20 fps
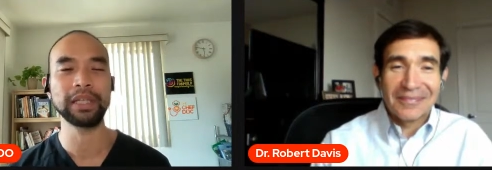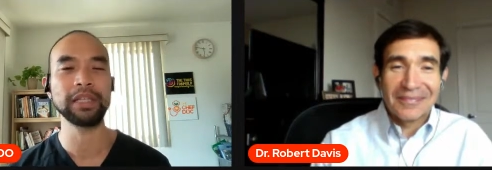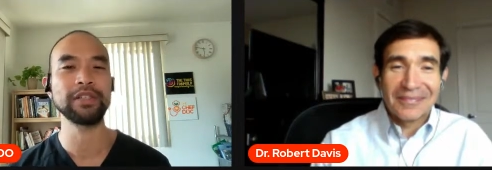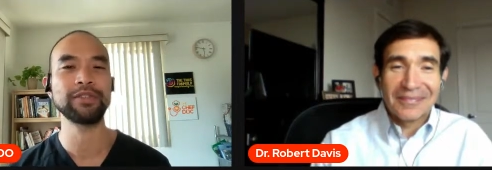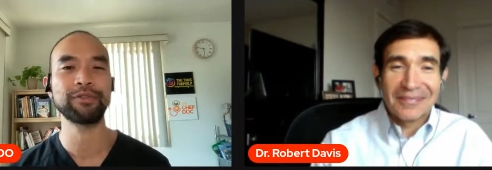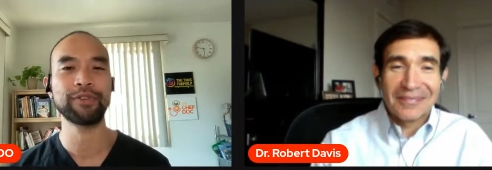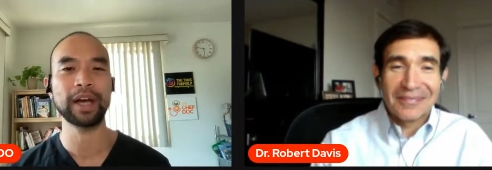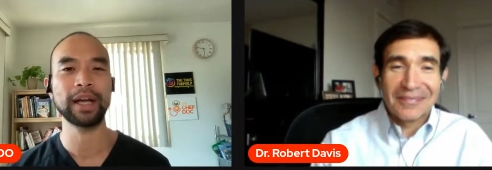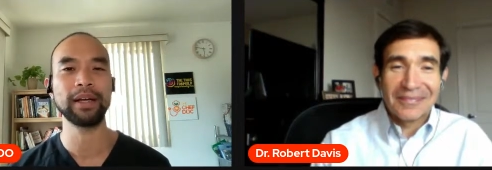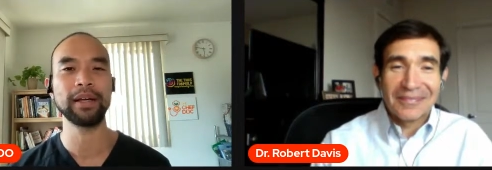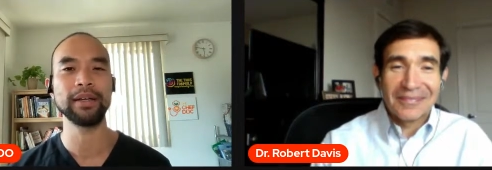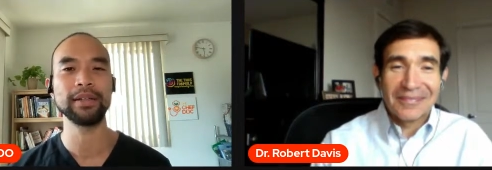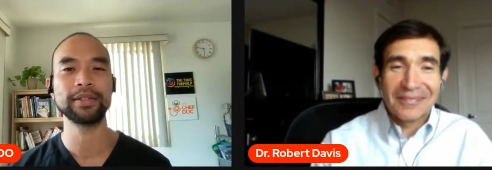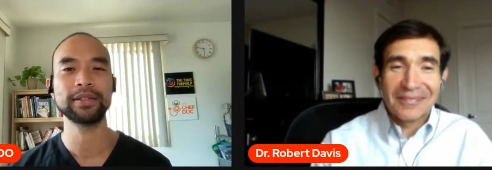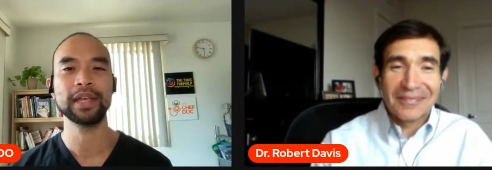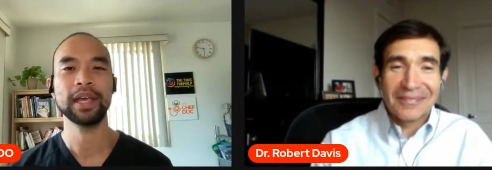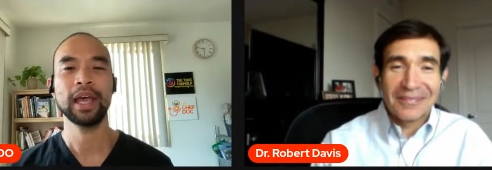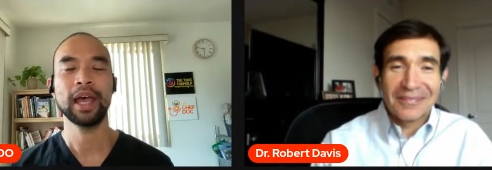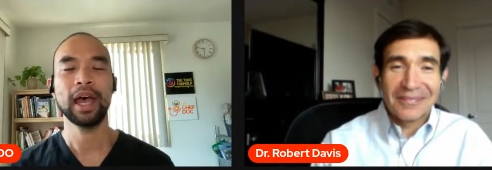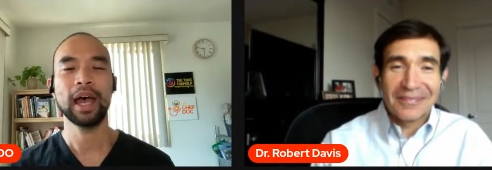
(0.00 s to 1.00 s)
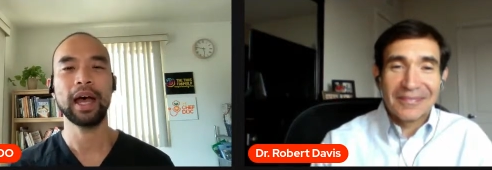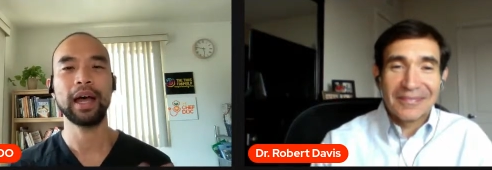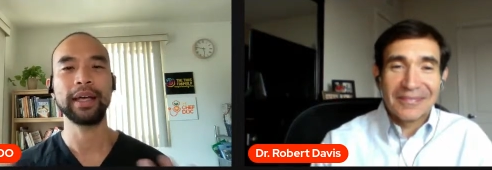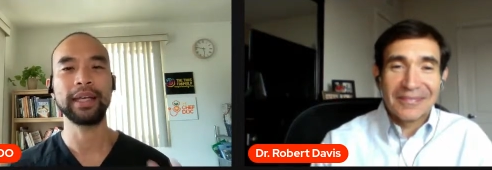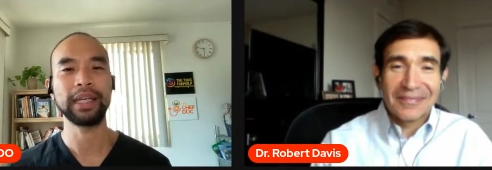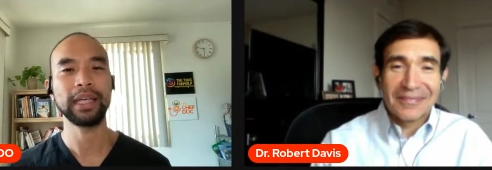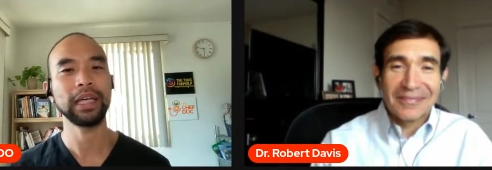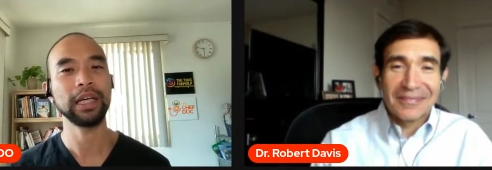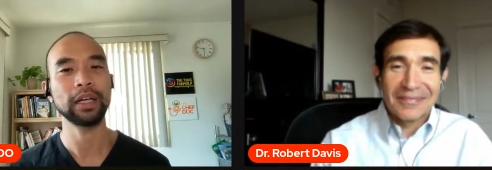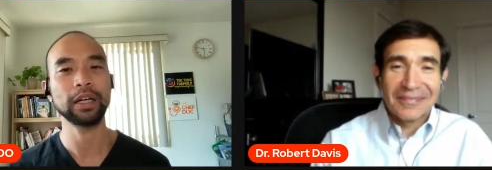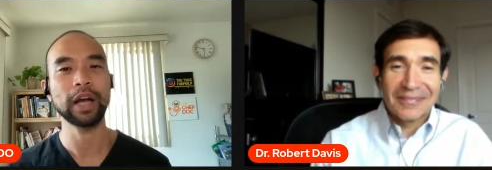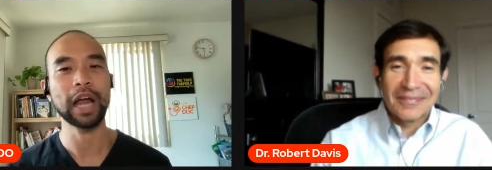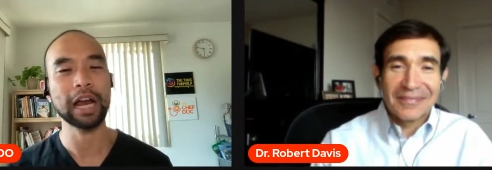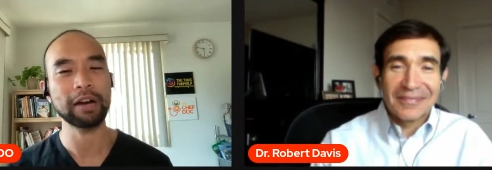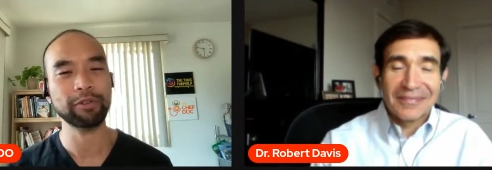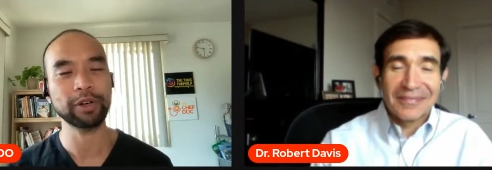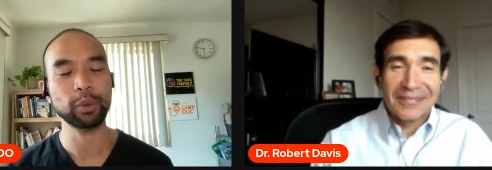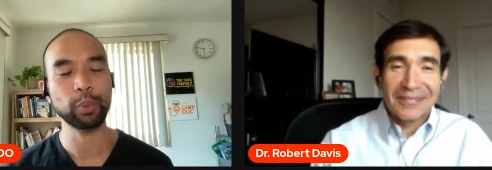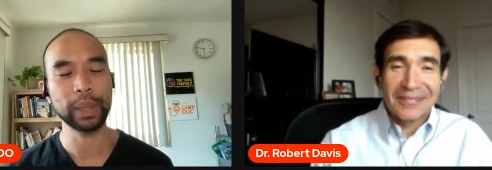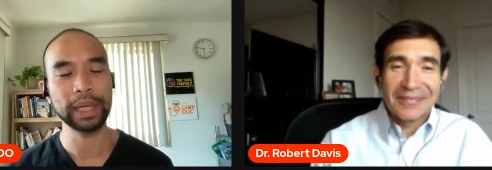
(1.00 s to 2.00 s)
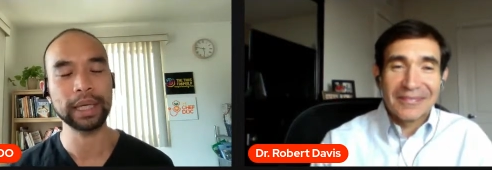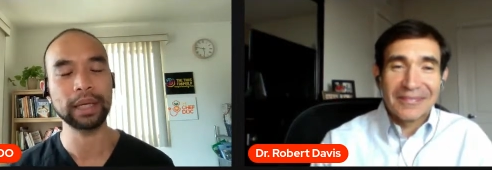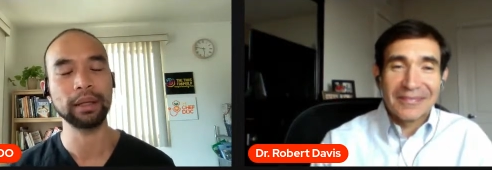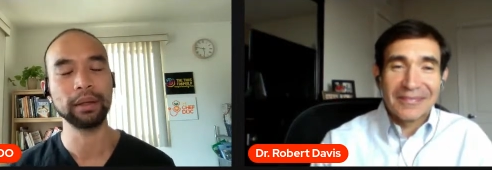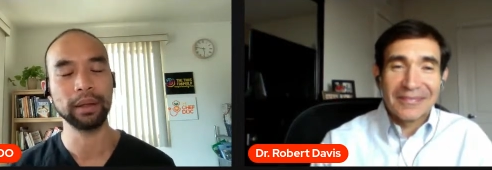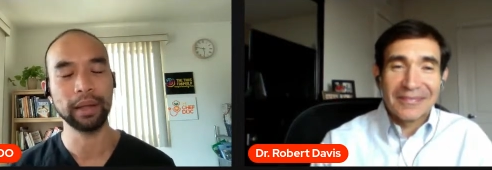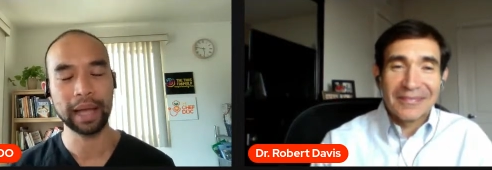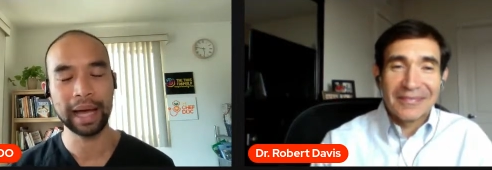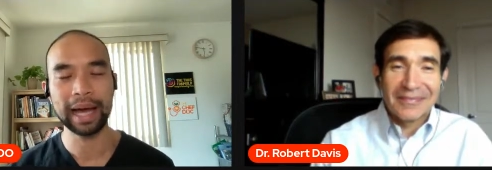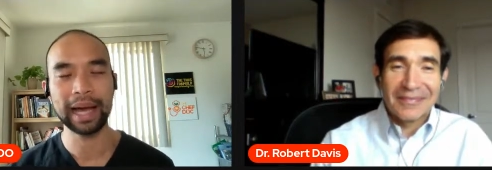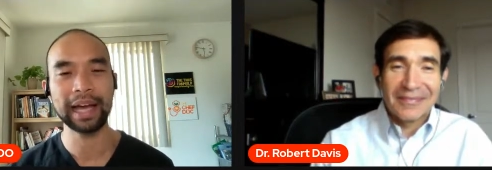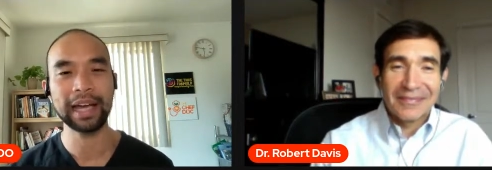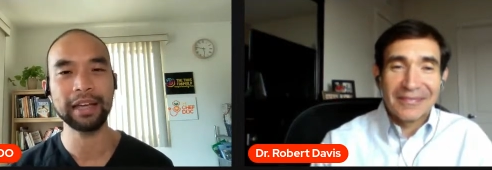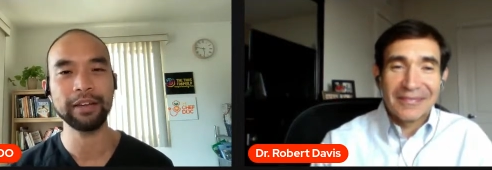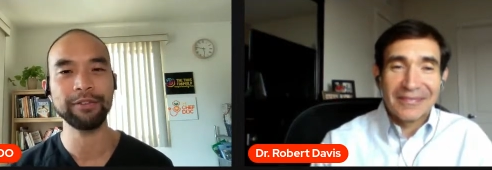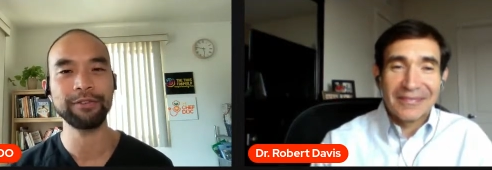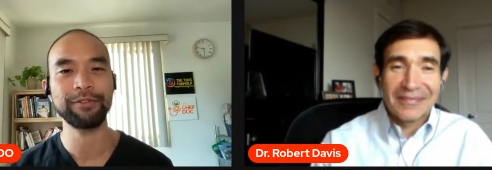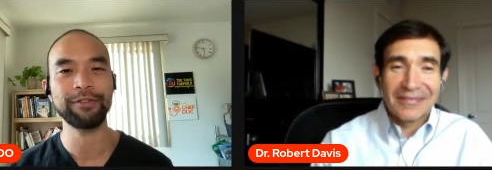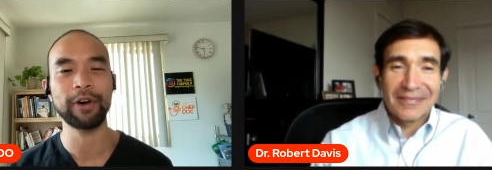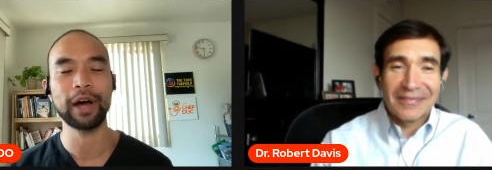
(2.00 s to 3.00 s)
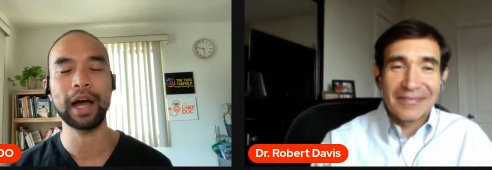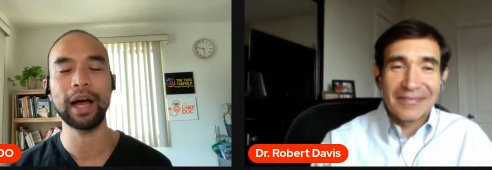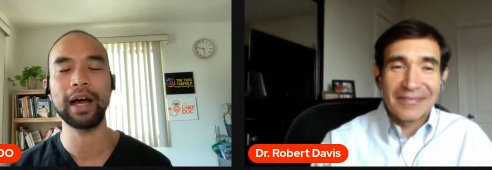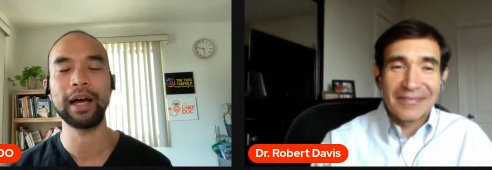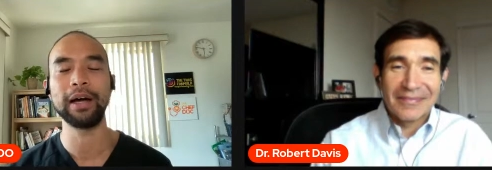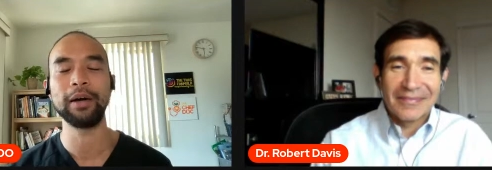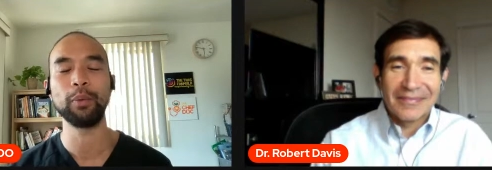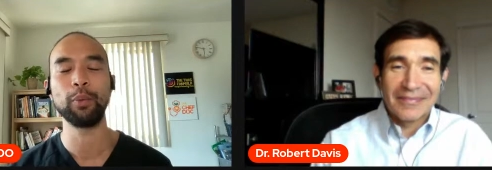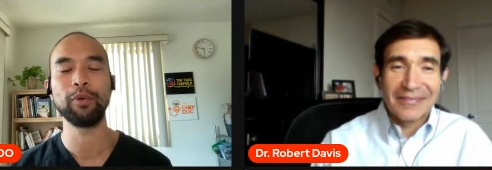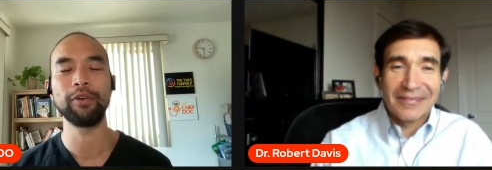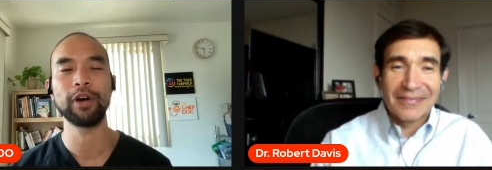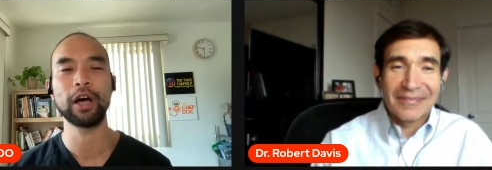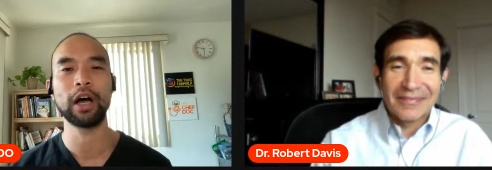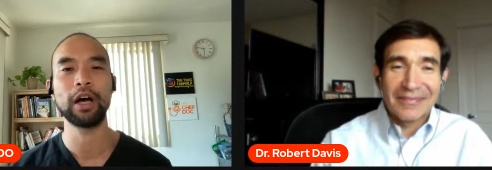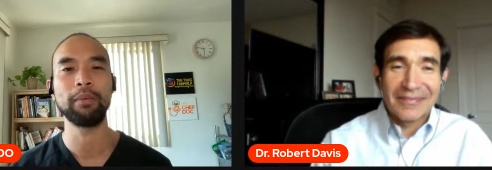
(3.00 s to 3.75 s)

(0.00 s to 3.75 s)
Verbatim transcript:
Speaker 1: Please find us uh, here every week live um,